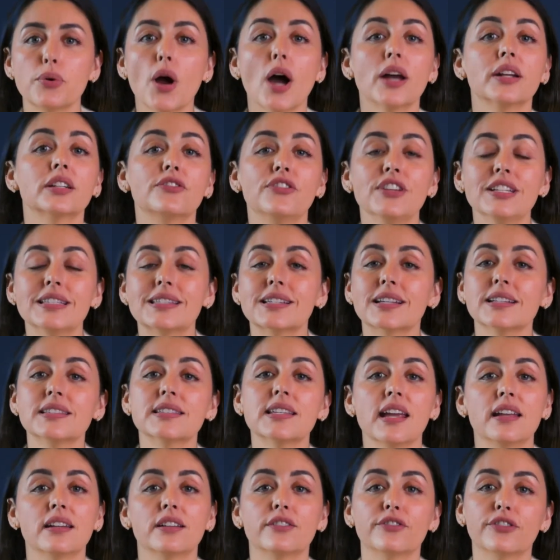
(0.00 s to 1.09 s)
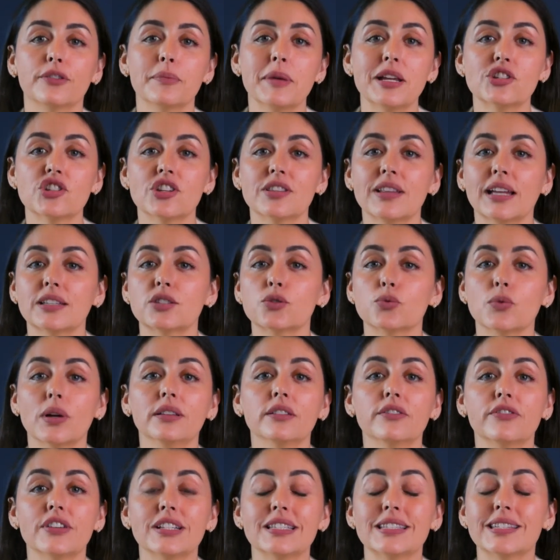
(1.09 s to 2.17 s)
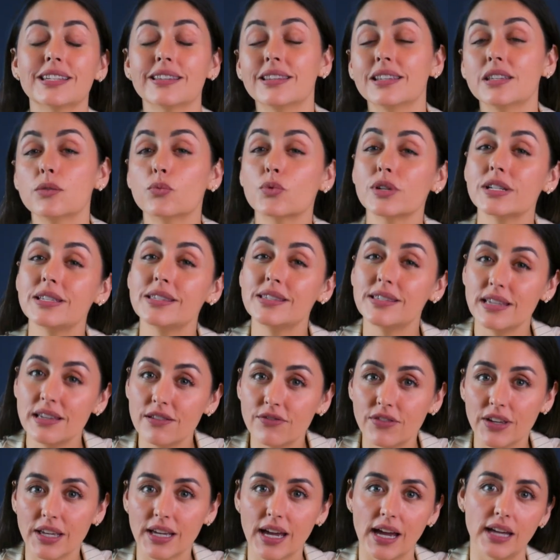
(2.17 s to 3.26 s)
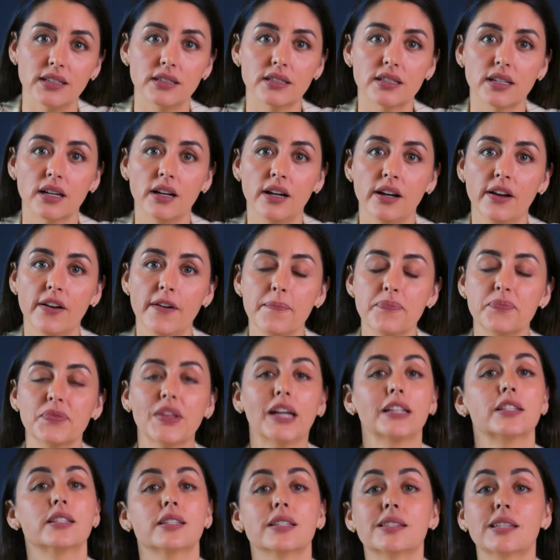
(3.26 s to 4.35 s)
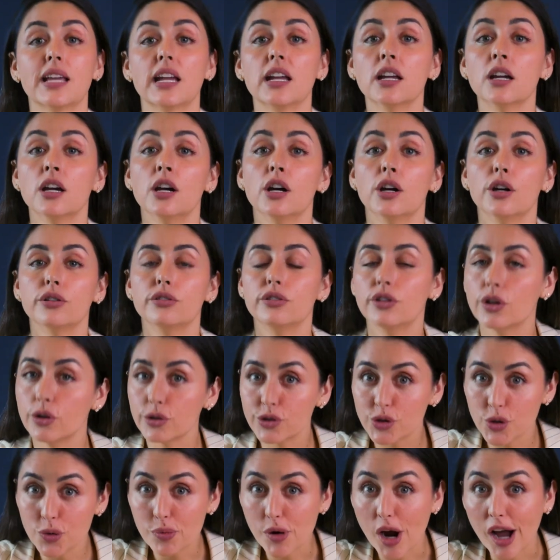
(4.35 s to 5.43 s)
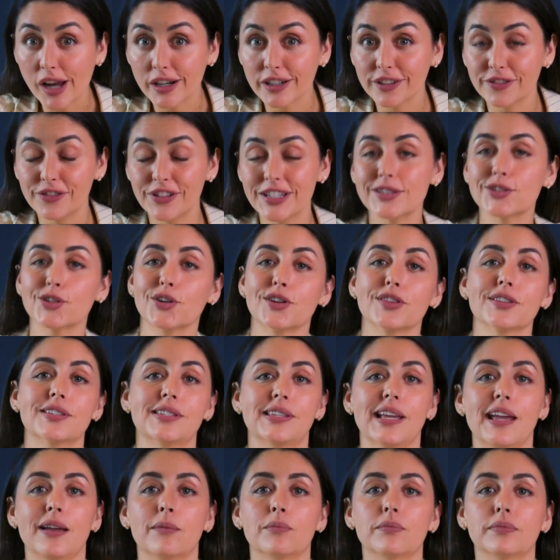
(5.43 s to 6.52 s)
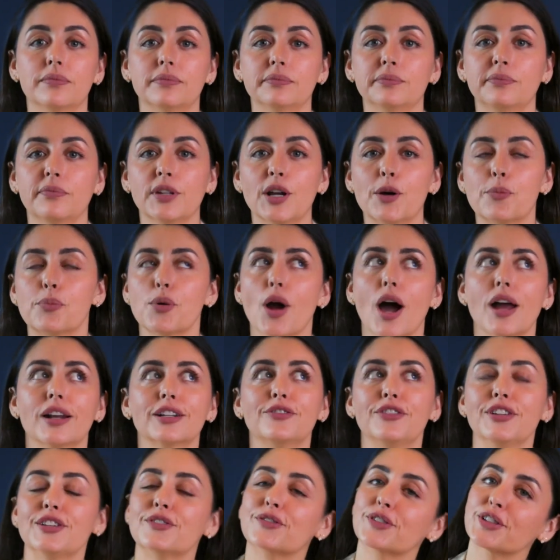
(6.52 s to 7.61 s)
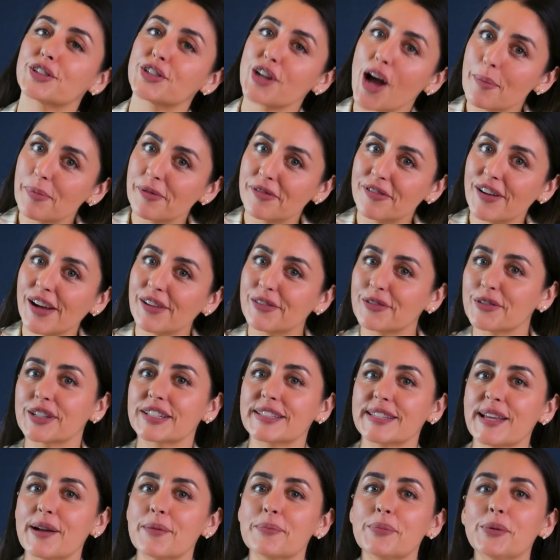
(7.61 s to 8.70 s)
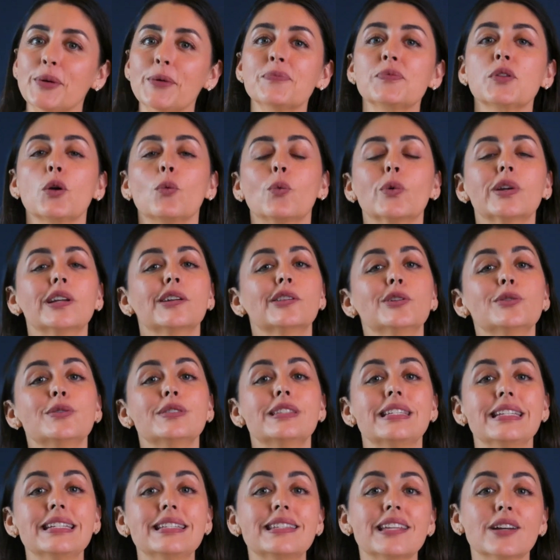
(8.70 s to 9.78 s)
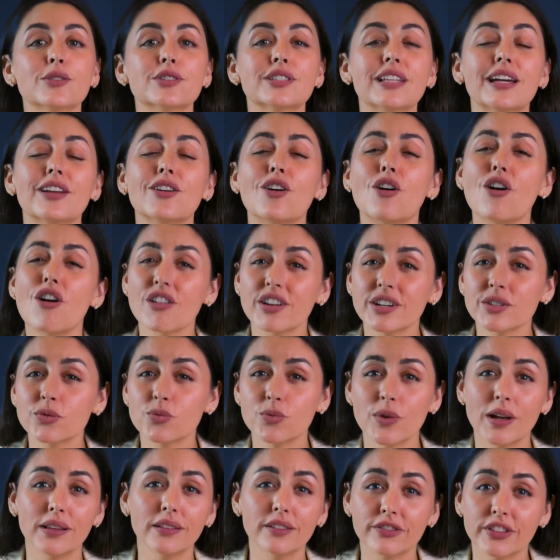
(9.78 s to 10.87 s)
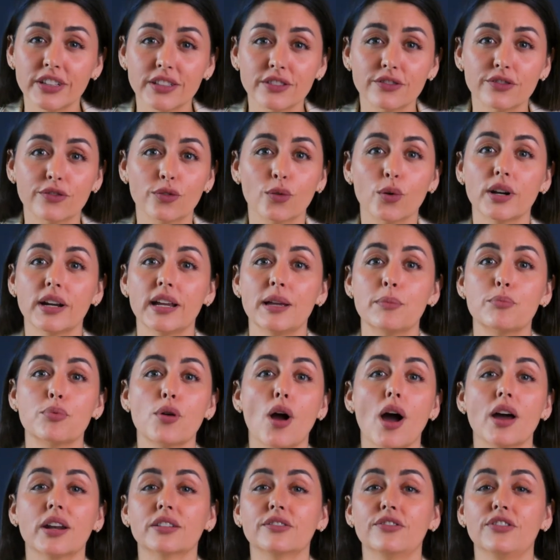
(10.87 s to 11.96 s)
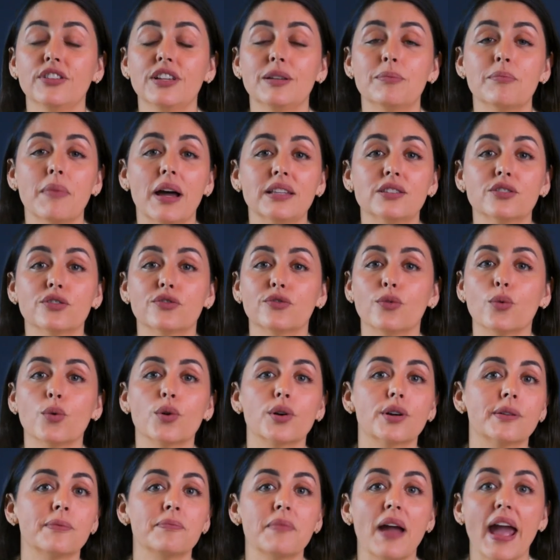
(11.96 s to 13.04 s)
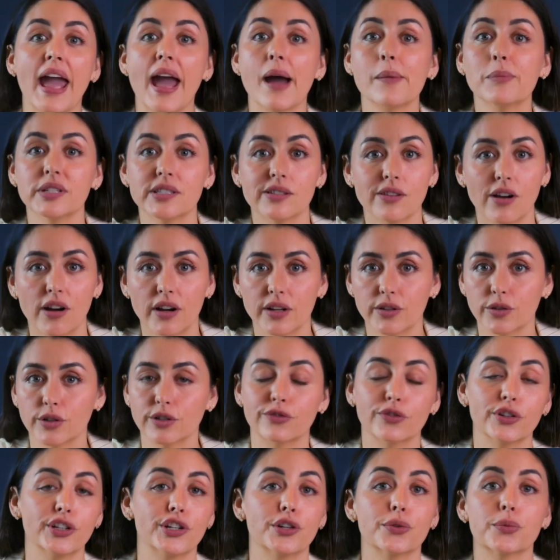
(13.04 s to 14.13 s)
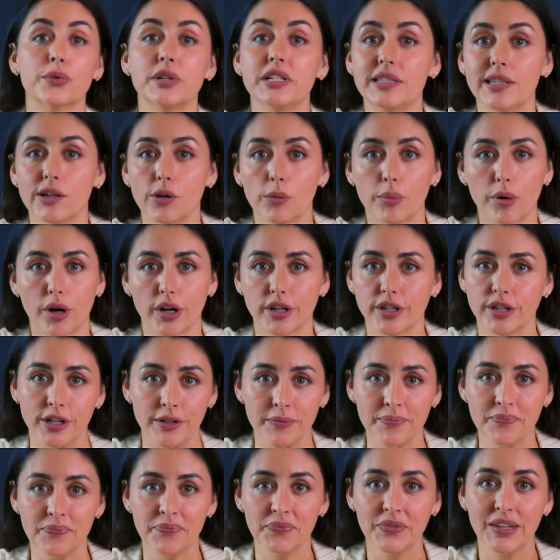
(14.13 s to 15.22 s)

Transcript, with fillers: Product feeds contain information that's relevant to the receiving end. That's to say, no two product feeds are the same. A product feed for Shopify, for example, would include details that aren't relevant for a product feed meant for Amazon or for your retail partner.